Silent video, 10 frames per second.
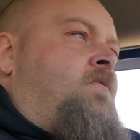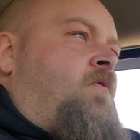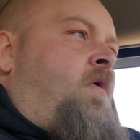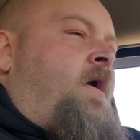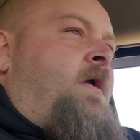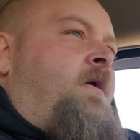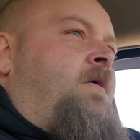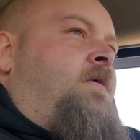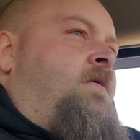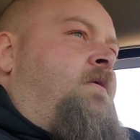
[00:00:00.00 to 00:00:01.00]
the way
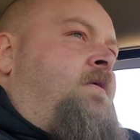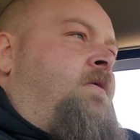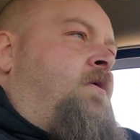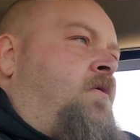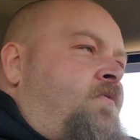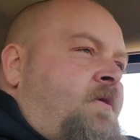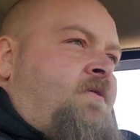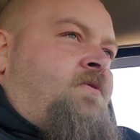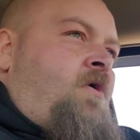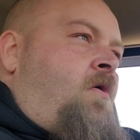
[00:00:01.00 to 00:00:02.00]
you know this
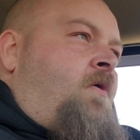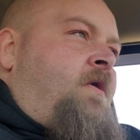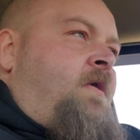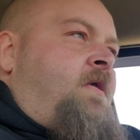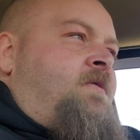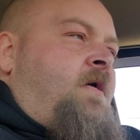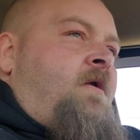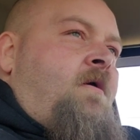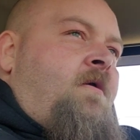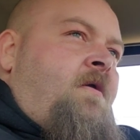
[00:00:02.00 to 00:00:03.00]
is going, he's
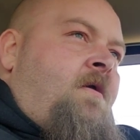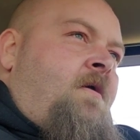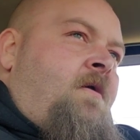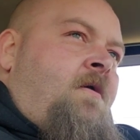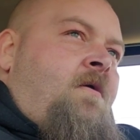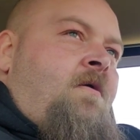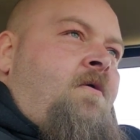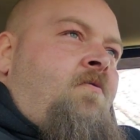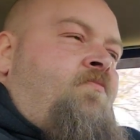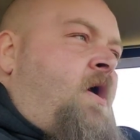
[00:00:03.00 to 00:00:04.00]
gonna
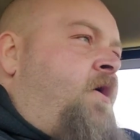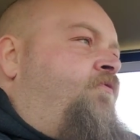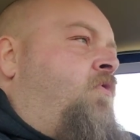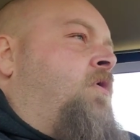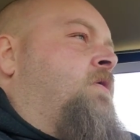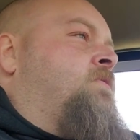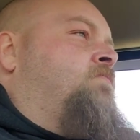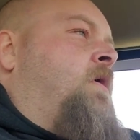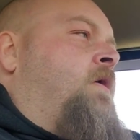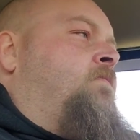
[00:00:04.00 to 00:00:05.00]
pray for us,
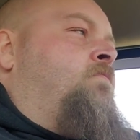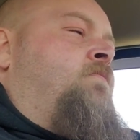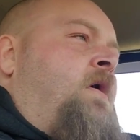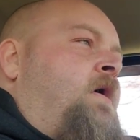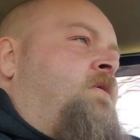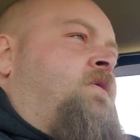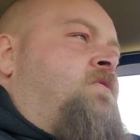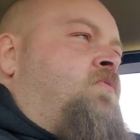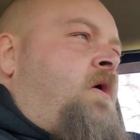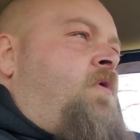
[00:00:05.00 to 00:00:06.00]
but it's
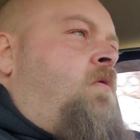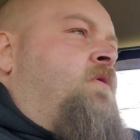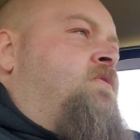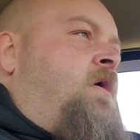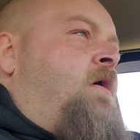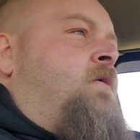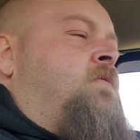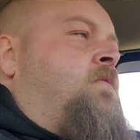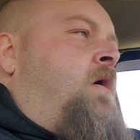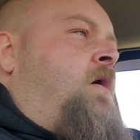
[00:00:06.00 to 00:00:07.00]
just what I've always done.
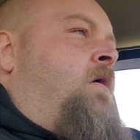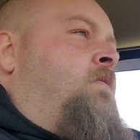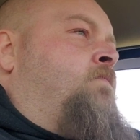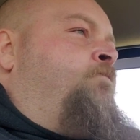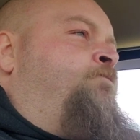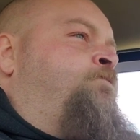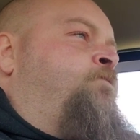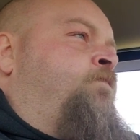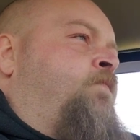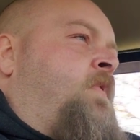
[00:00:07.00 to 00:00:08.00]
Um,
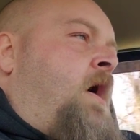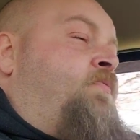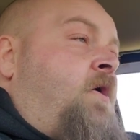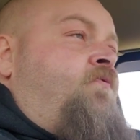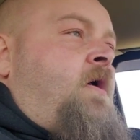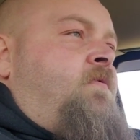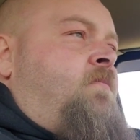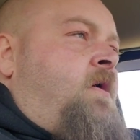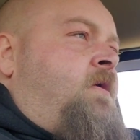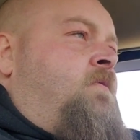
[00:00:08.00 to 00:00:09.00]
I pray for
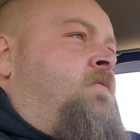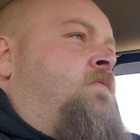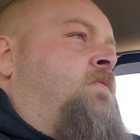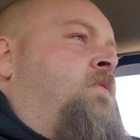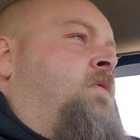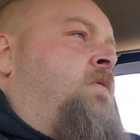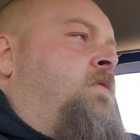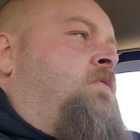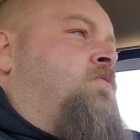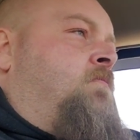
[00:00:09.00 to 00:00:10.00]
everybody,
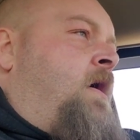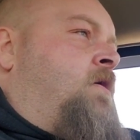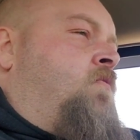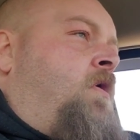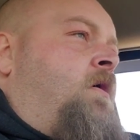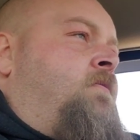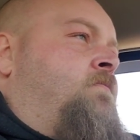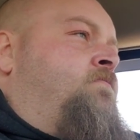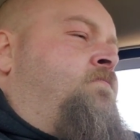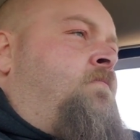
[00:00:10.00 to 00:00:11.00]
no matter what.
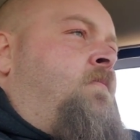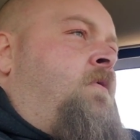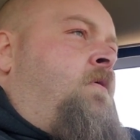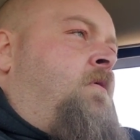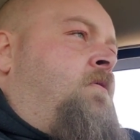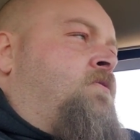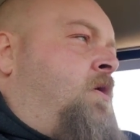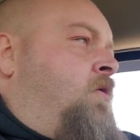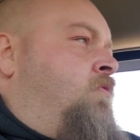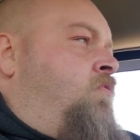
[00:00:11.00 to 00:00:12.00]

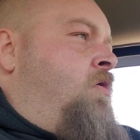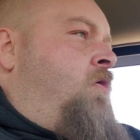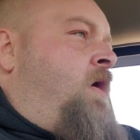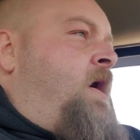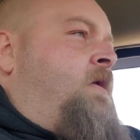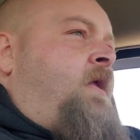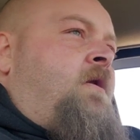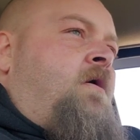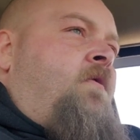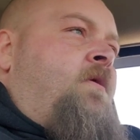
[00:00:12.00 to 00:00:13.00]
So go ahead and end
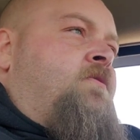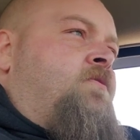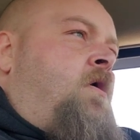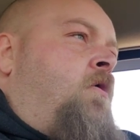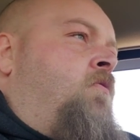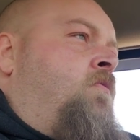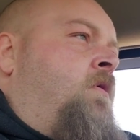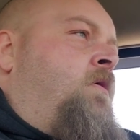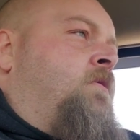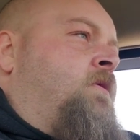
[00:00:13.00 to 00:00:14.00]
it on this note.
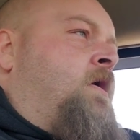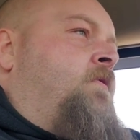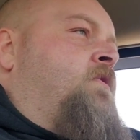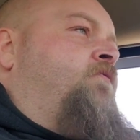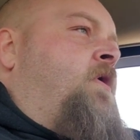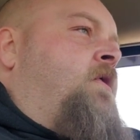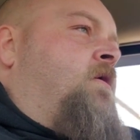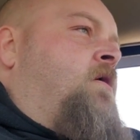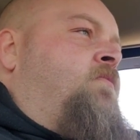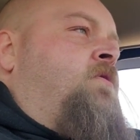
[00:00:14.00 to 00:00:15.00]
Dear Heavenly Father, I
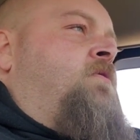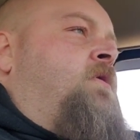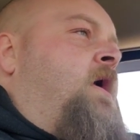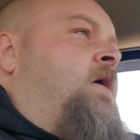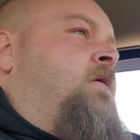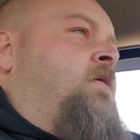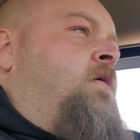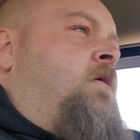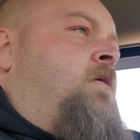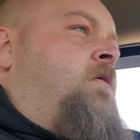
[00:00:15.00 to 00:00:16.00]
come to you today
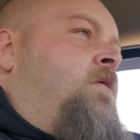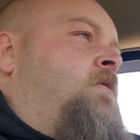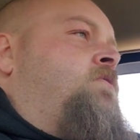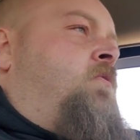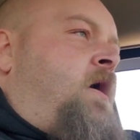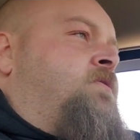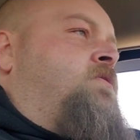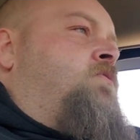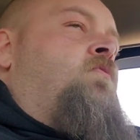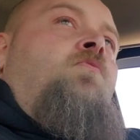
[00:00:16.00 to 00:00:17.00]
to ask
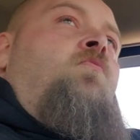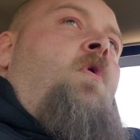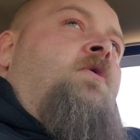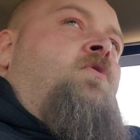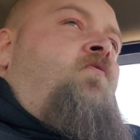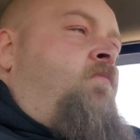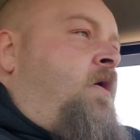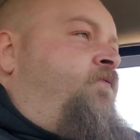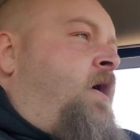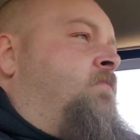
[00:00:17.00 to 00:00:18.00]
that you watch over
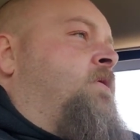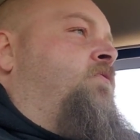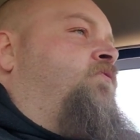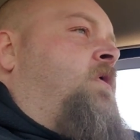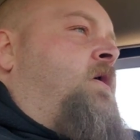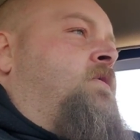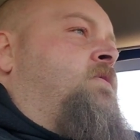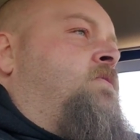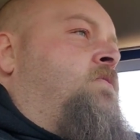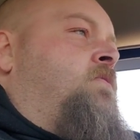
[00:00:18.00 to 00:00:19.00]
my family and
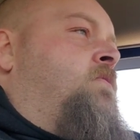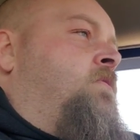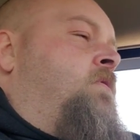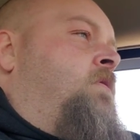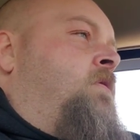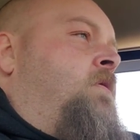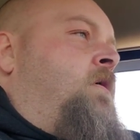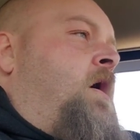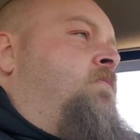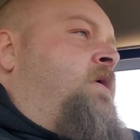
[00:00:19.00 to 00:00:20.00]
friends,
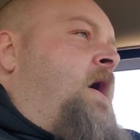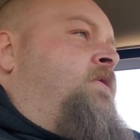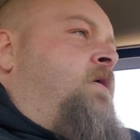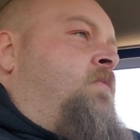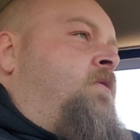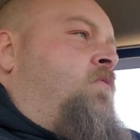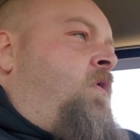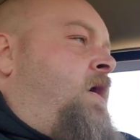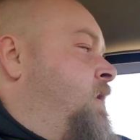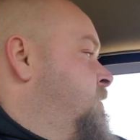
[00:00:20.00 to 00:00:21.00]
help guide them on their
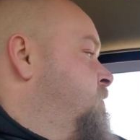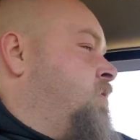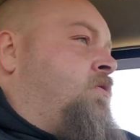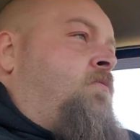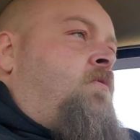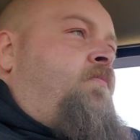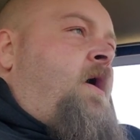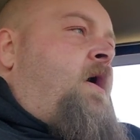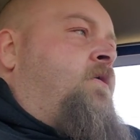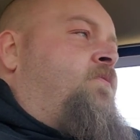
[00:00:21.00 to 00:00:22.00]
way, show them the
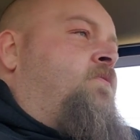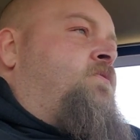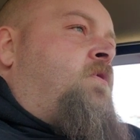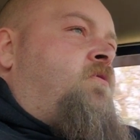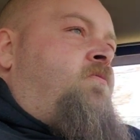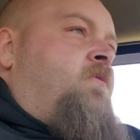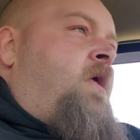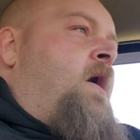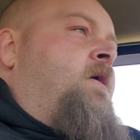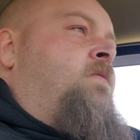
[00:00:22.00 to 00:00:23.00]
path, show them the
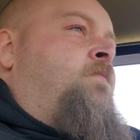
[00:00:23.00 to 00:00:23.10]
light,